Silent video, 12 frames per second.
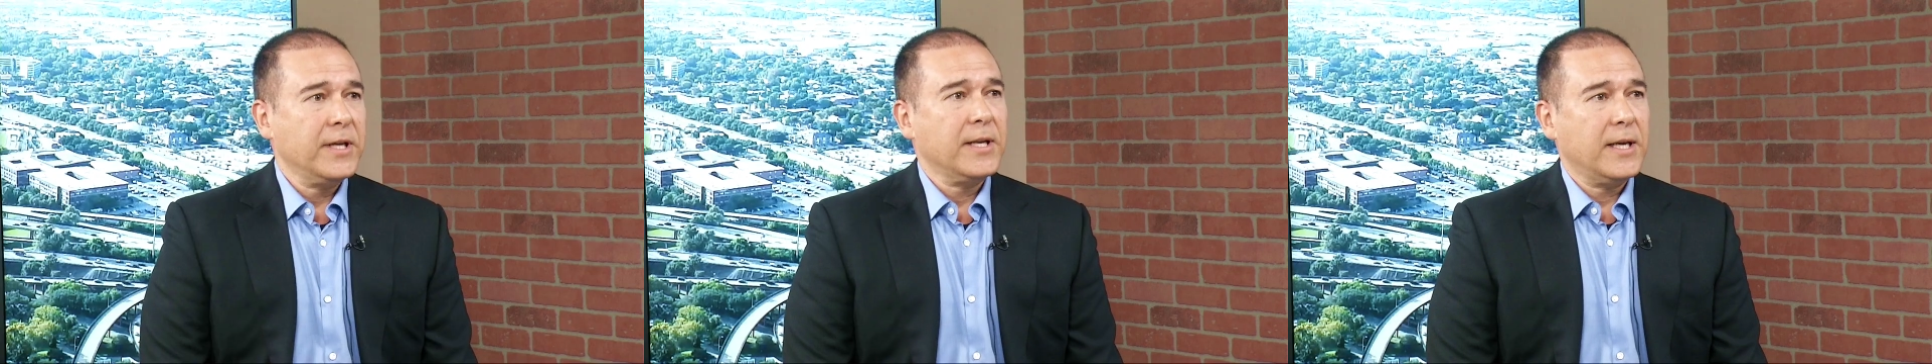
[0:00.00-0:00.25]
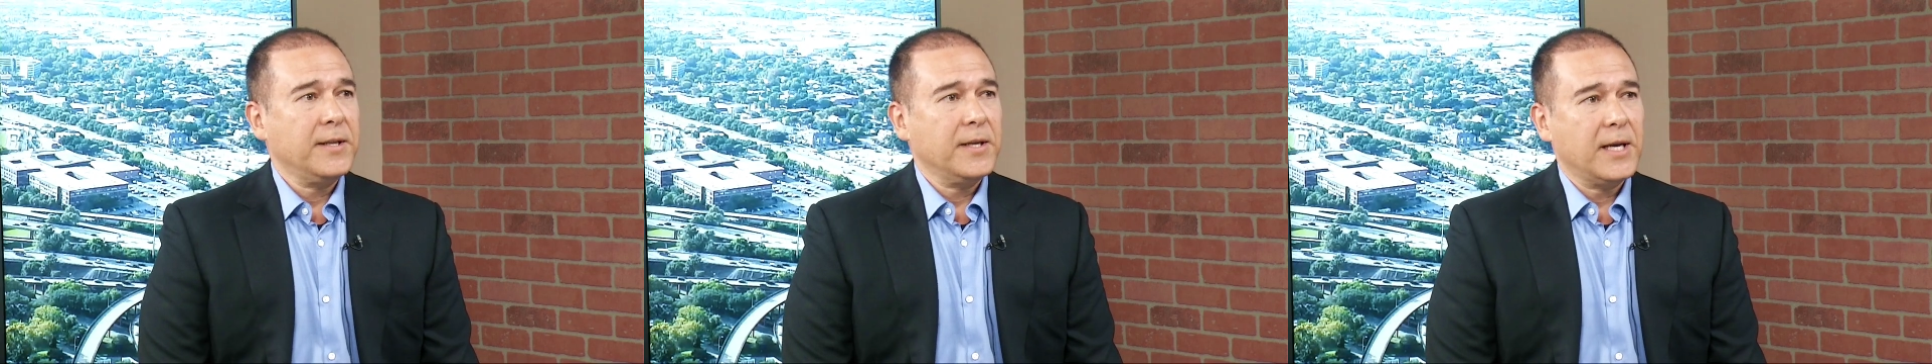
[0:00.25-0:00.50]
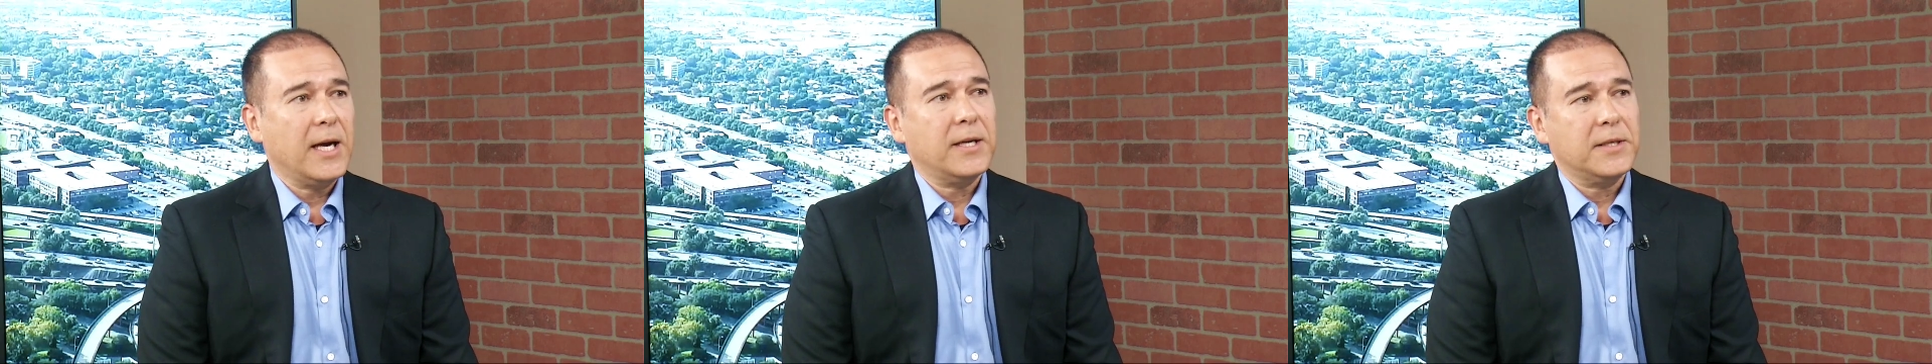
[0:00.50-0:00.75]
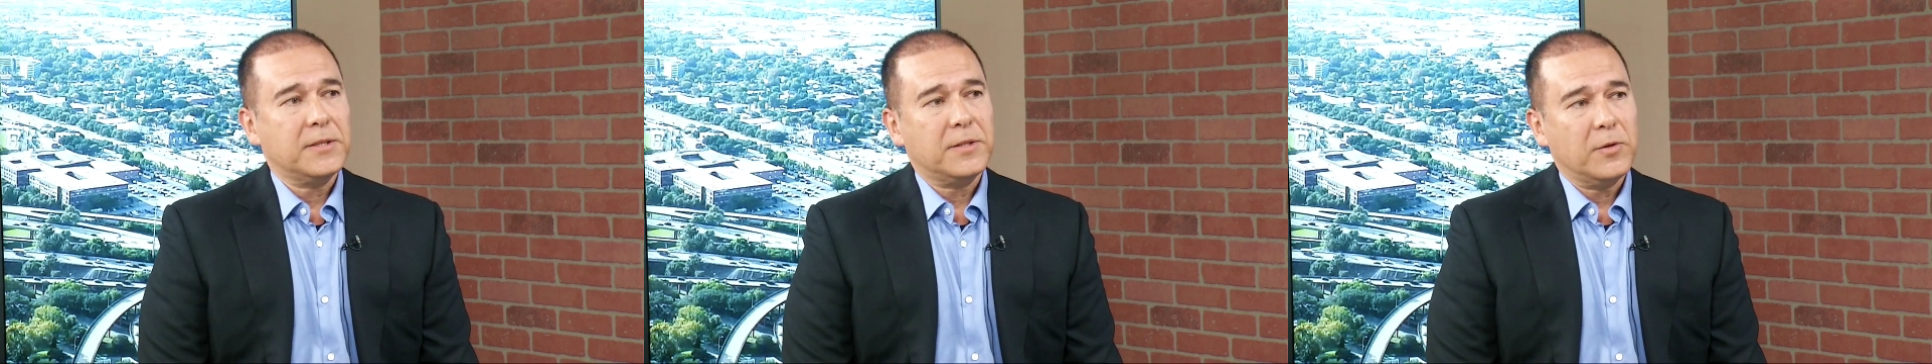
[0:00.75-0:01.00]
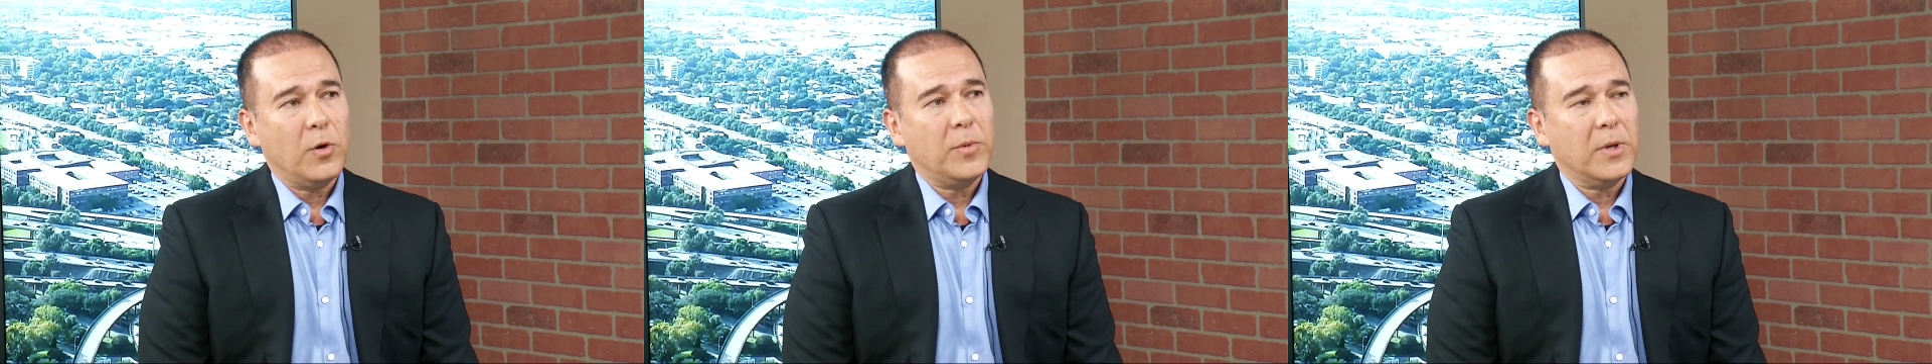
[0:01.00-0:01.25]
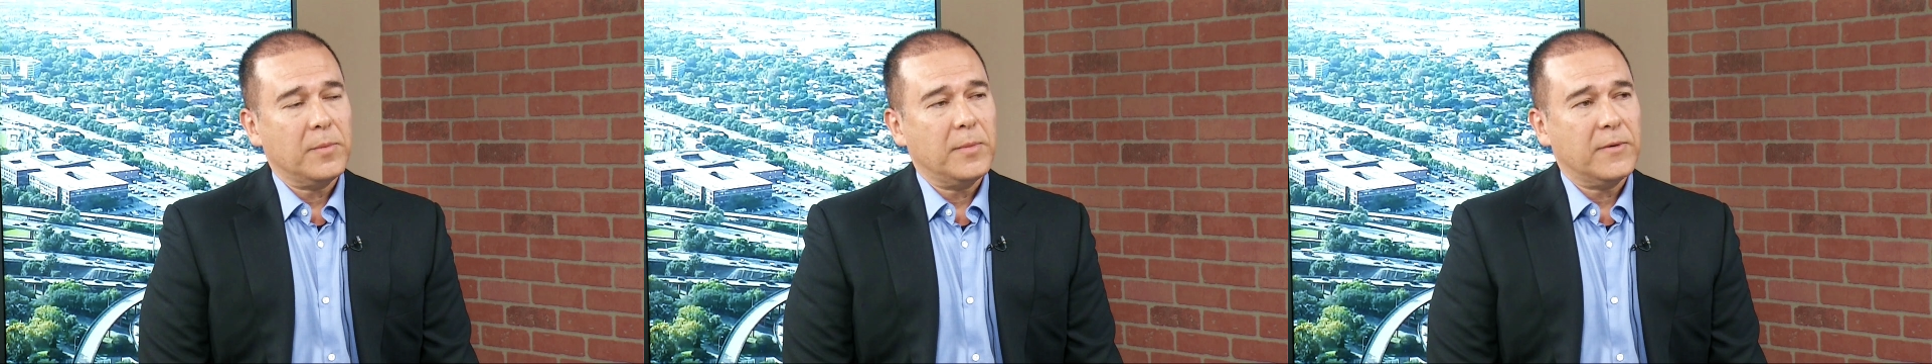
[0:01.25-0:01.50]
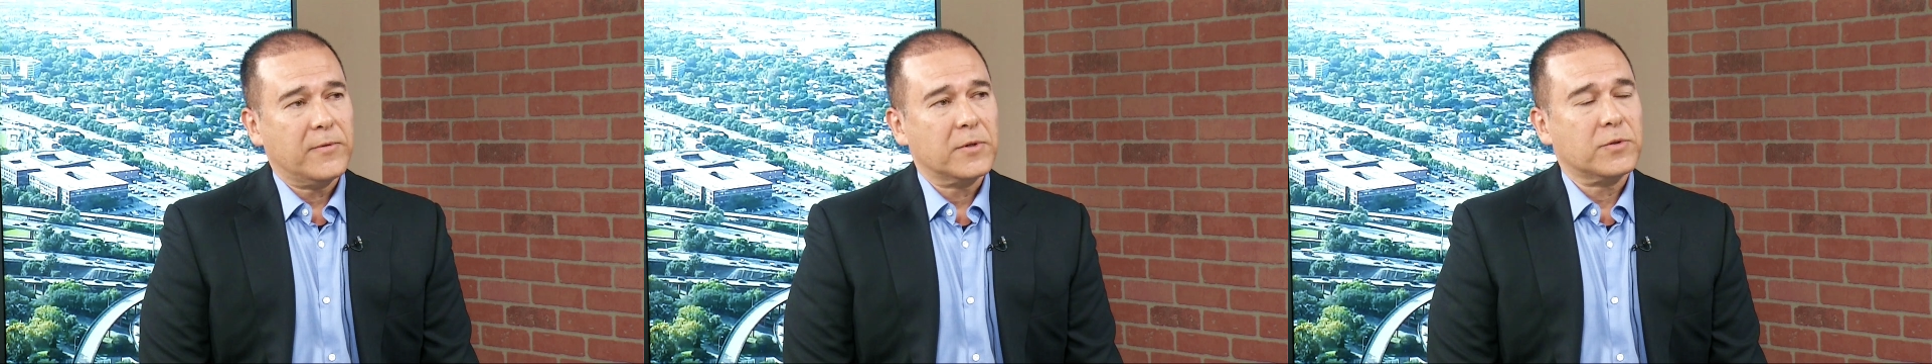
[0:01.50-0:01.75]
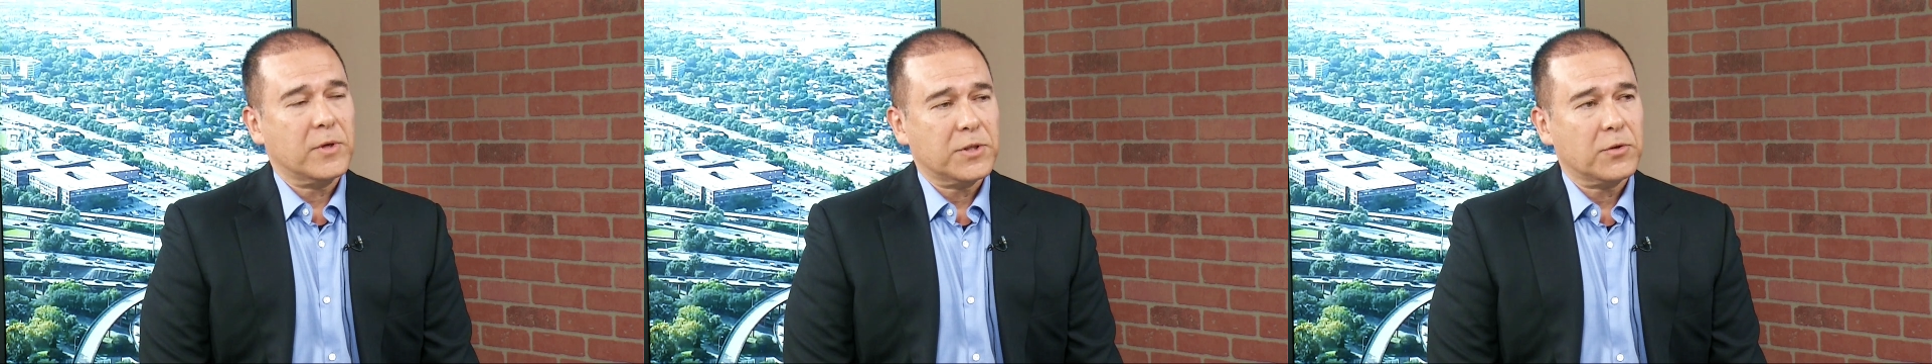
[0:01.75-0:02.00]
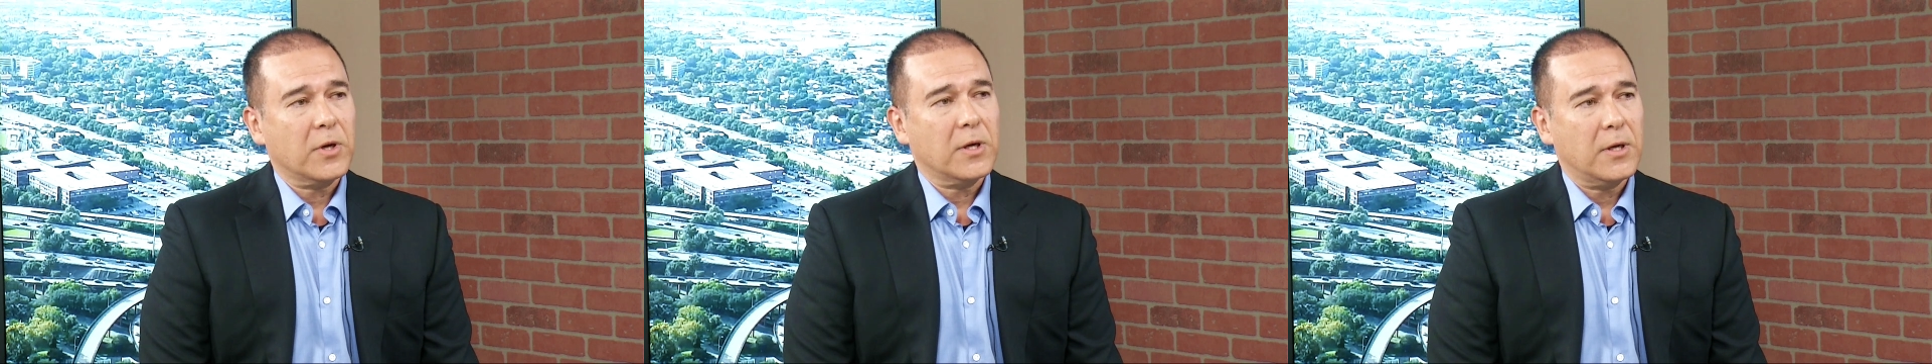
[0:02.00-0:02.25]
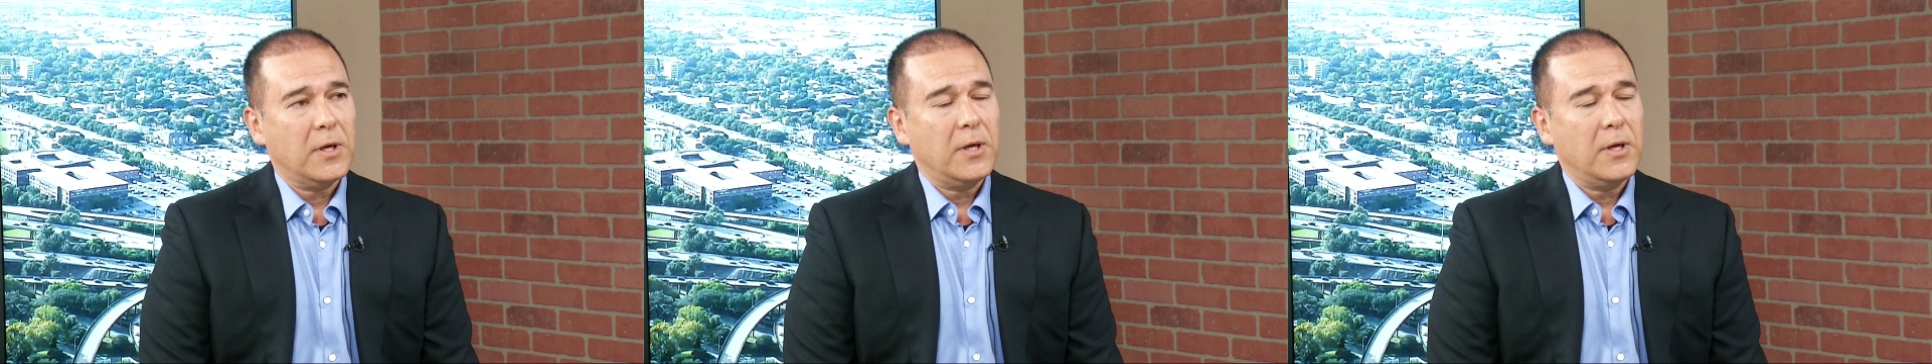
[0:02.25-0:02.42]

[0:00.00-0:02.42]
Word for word: in, in the 90s to open up my first restaurant